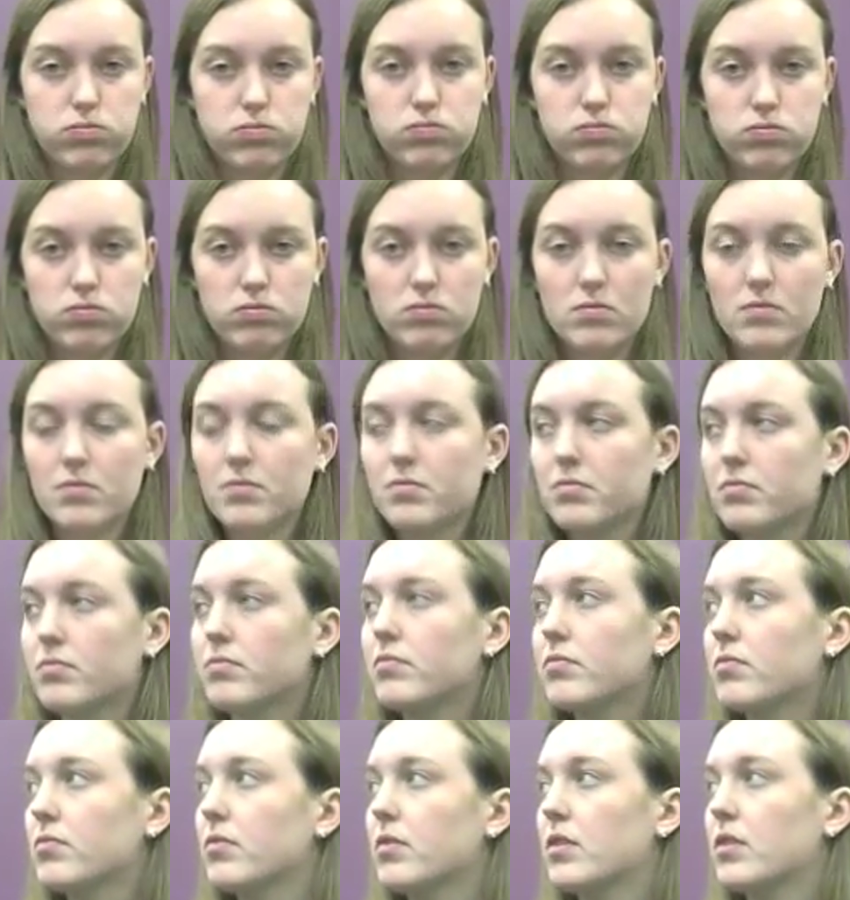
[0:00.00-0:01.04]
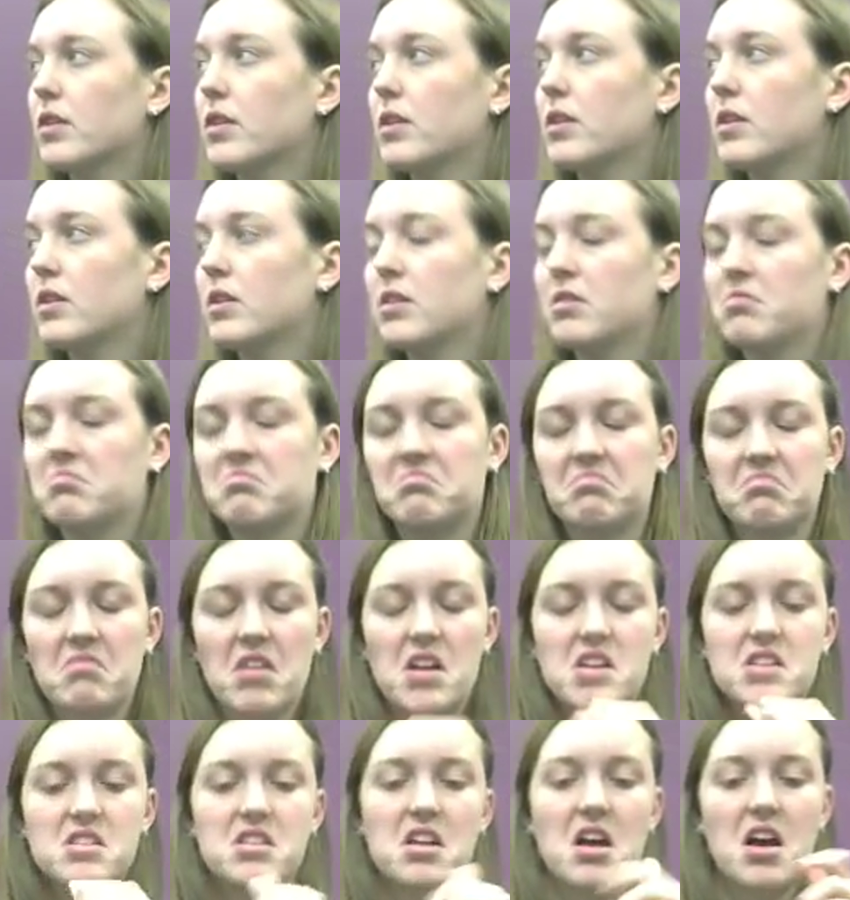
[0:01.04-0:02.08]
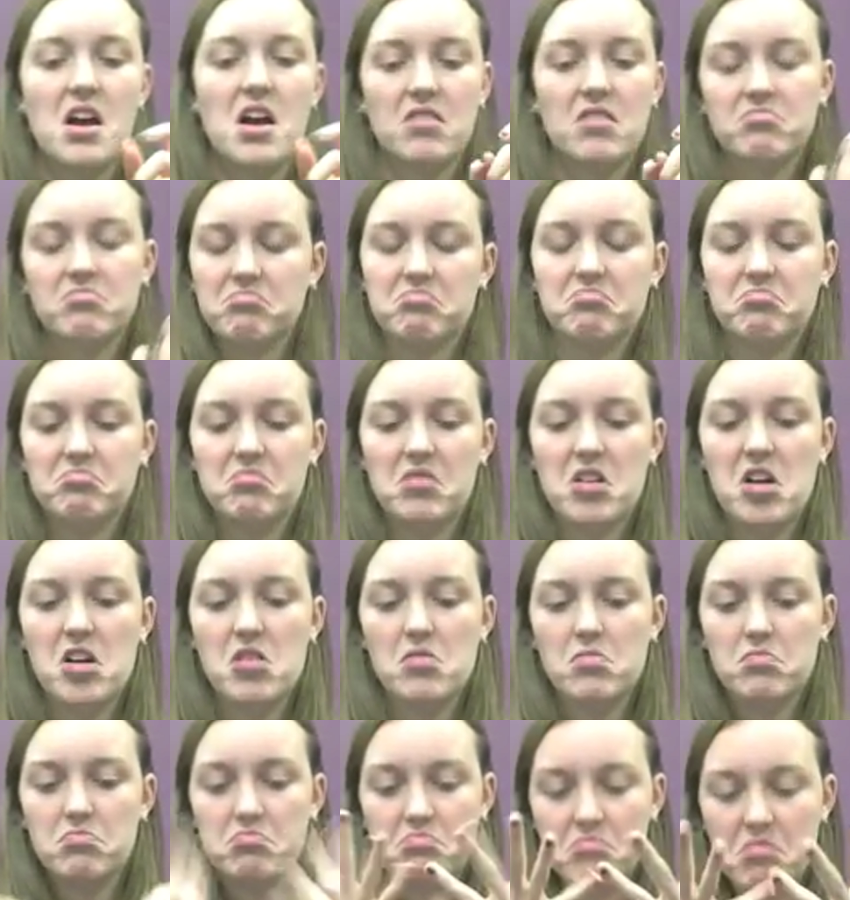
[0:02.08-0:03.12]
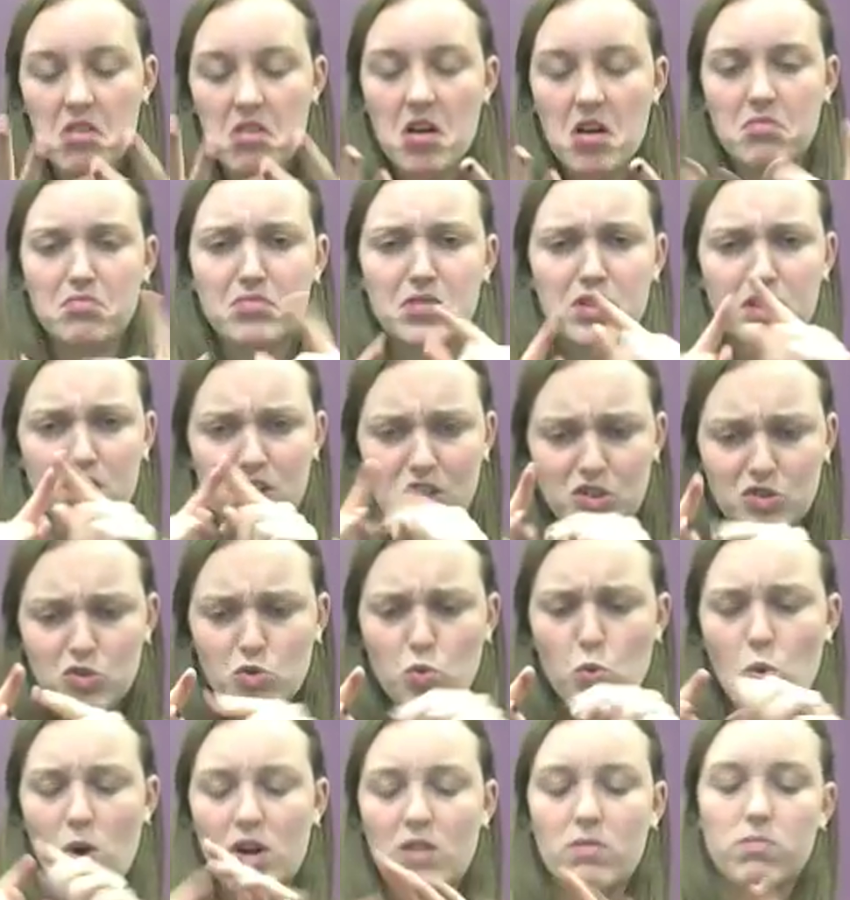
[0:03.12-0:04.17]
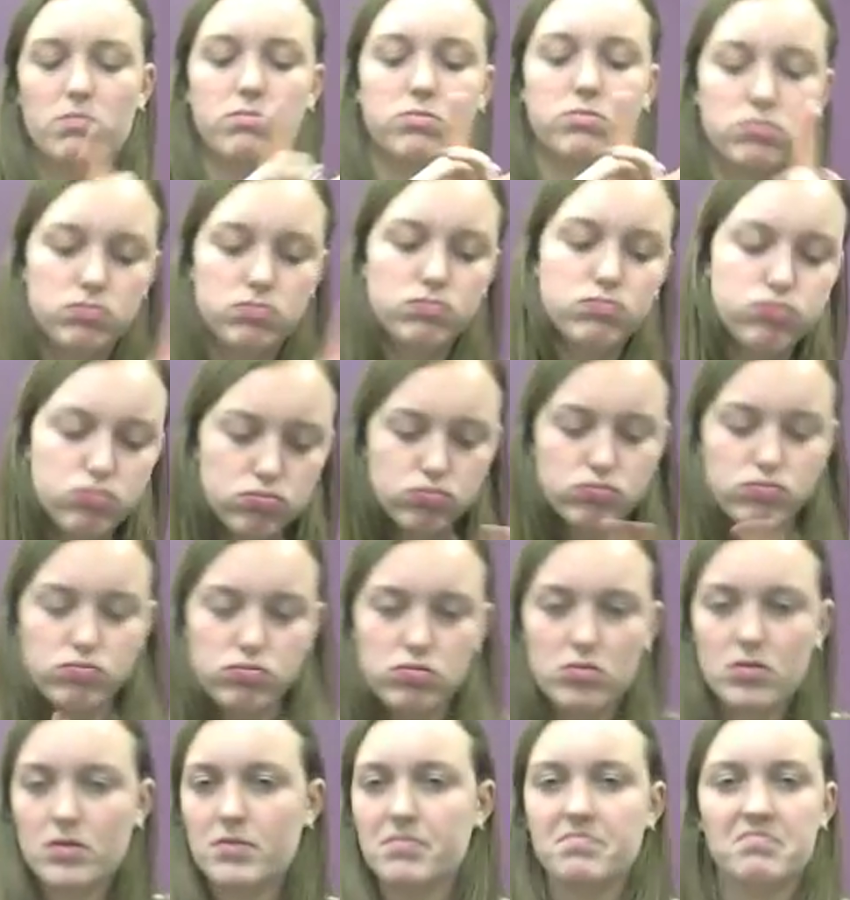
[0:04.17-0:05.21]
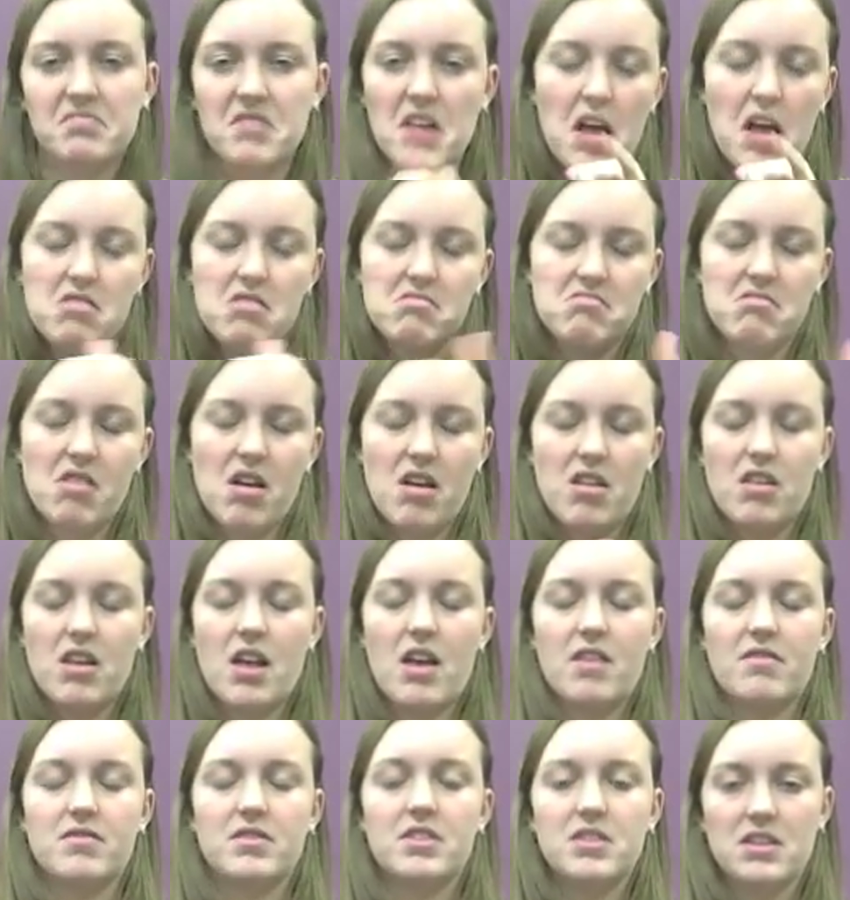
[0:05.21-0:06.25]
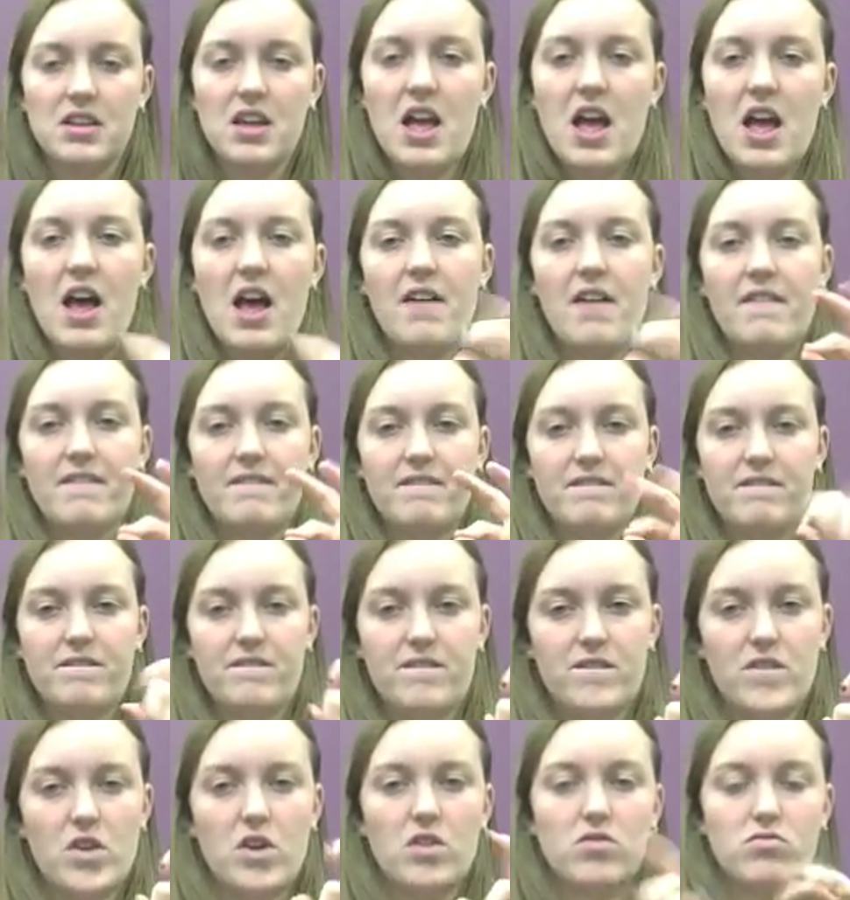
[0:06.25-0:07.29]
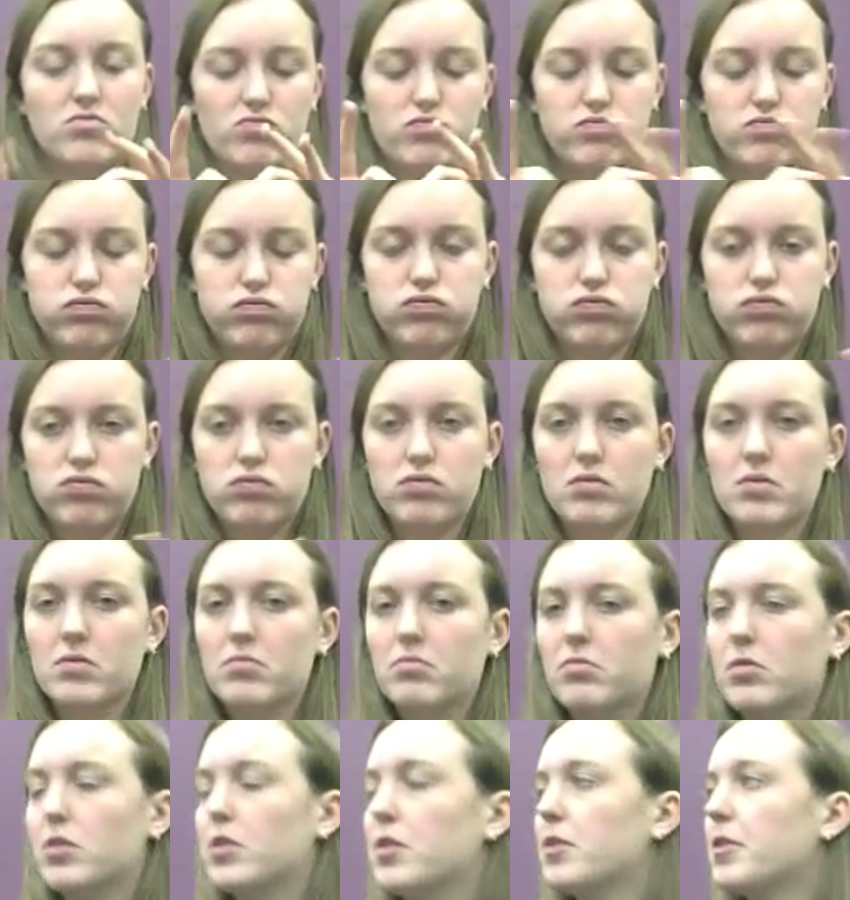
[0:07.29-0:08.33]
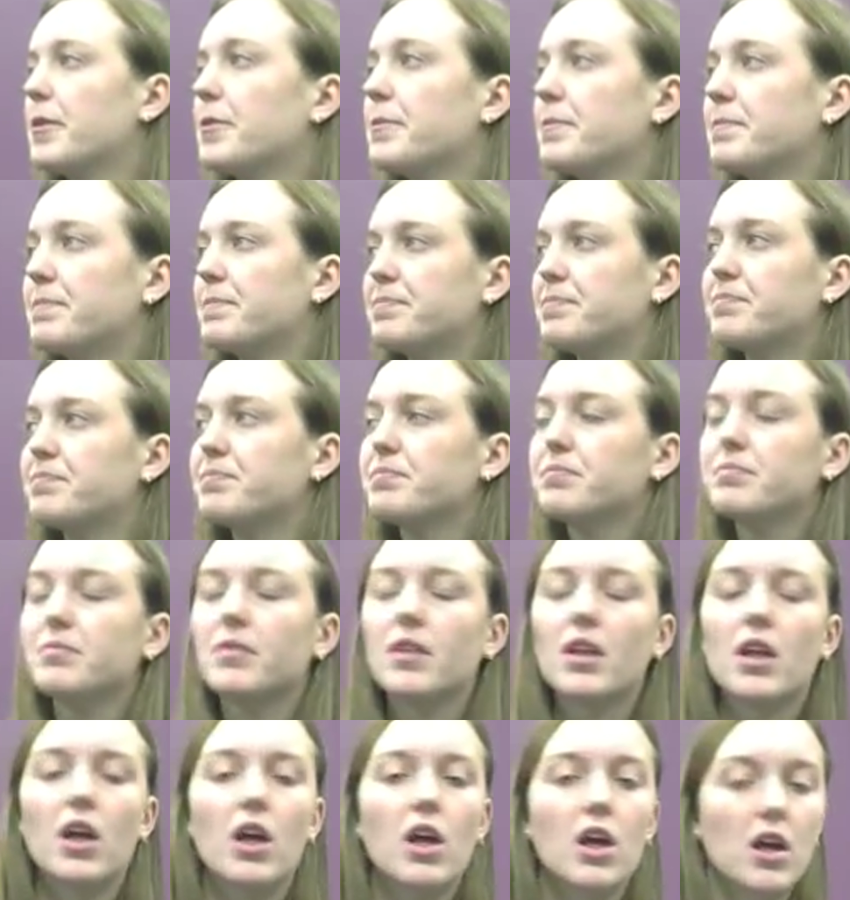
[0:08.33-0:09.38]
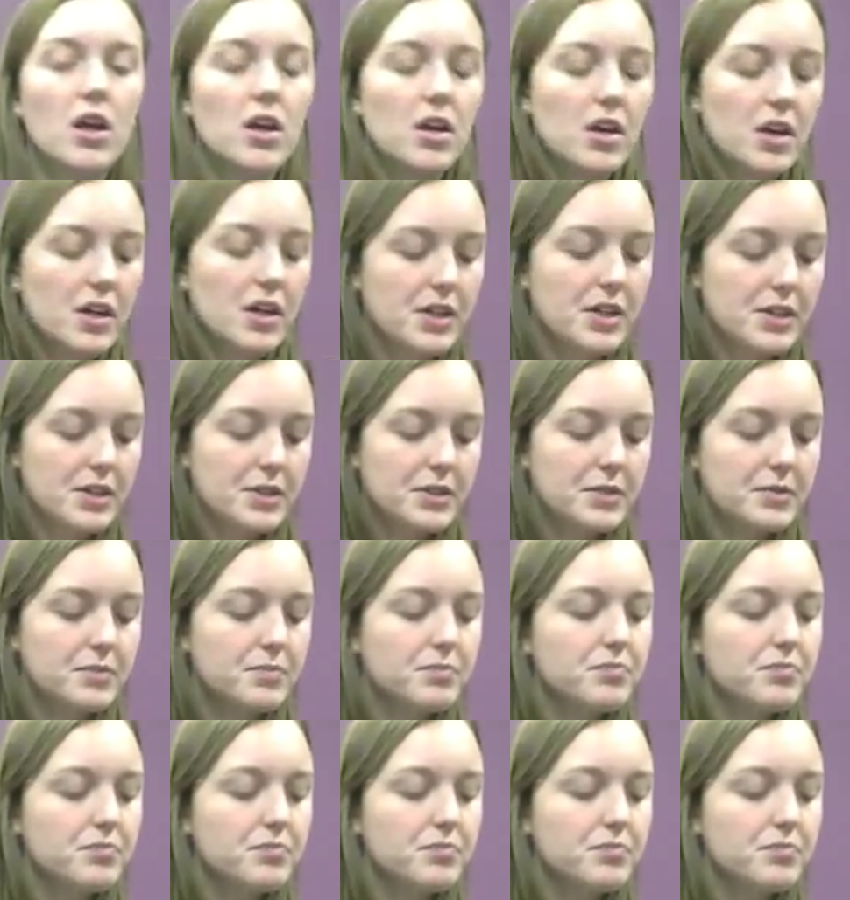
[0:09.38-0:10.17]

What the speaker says: have a formula that tells us how many squares or segments there should be. When we talk about volume, that applies to a three-dimensional figure.